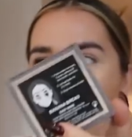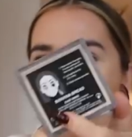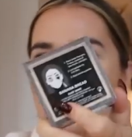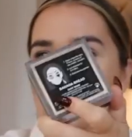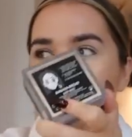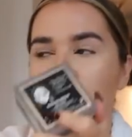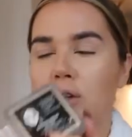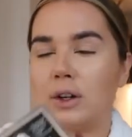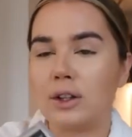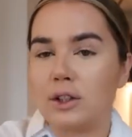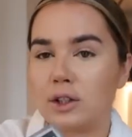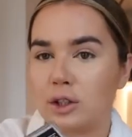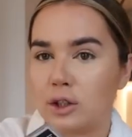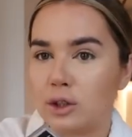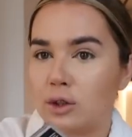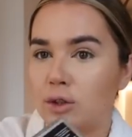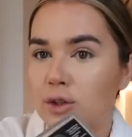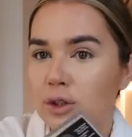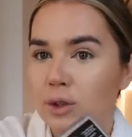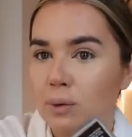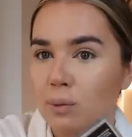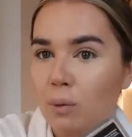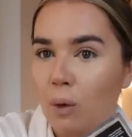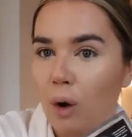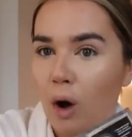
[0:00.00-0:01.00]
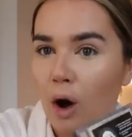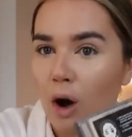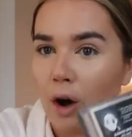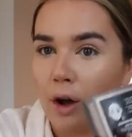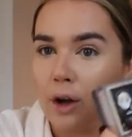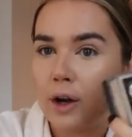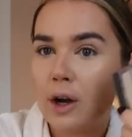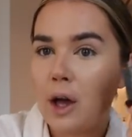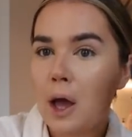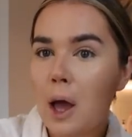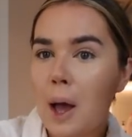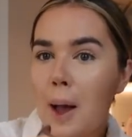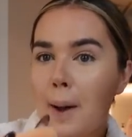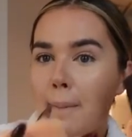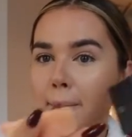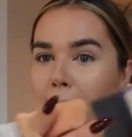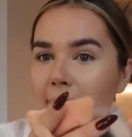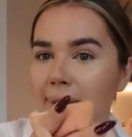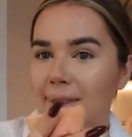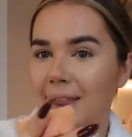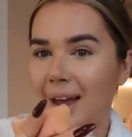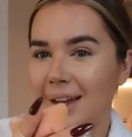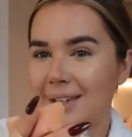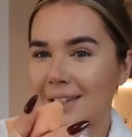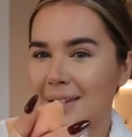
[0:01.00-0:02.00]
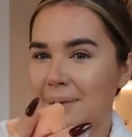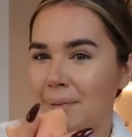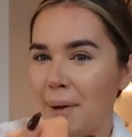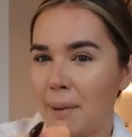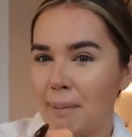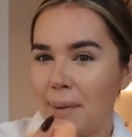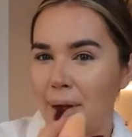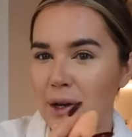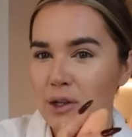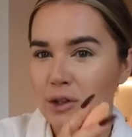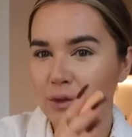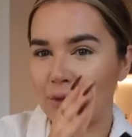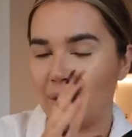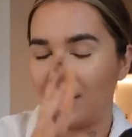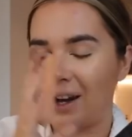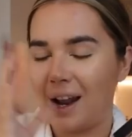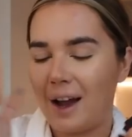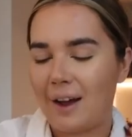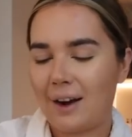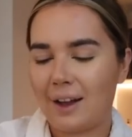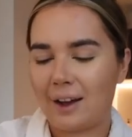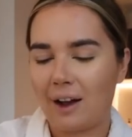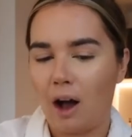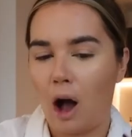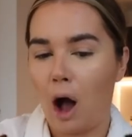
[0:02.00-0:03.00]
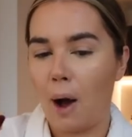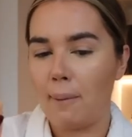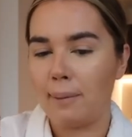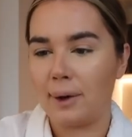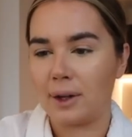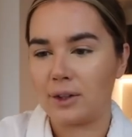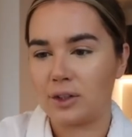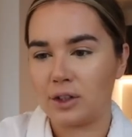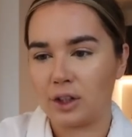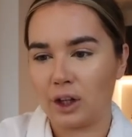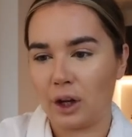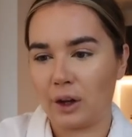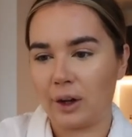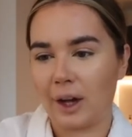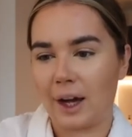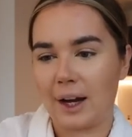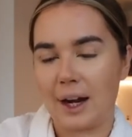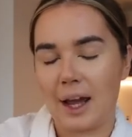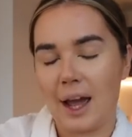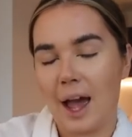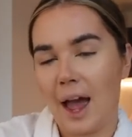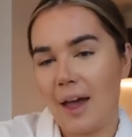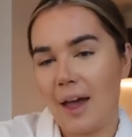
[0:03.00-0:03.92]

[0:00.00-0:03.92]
the translucent one, but that's in my bedroom right now and I can't be able to go and get it.